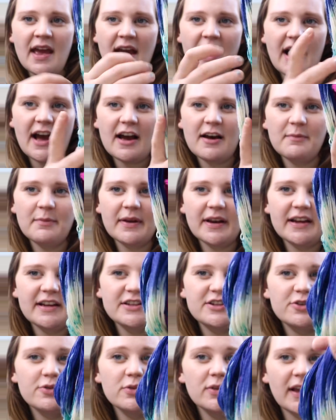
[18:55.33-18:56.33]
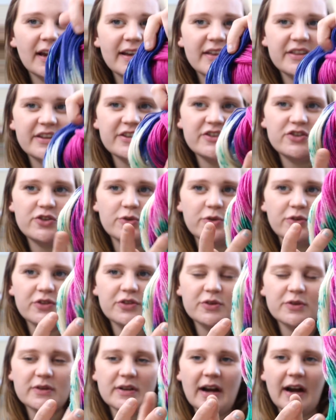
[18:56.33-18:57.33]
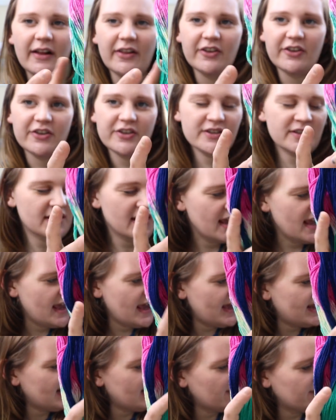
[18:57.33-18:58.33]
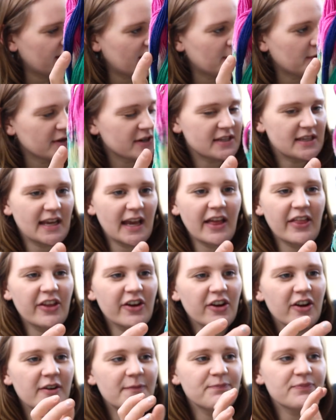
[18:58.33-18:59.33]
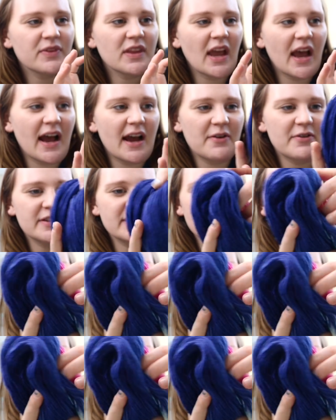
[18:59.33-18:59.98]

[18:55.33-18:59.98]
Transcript: but I do like these jewel tone colors and how they work together. I was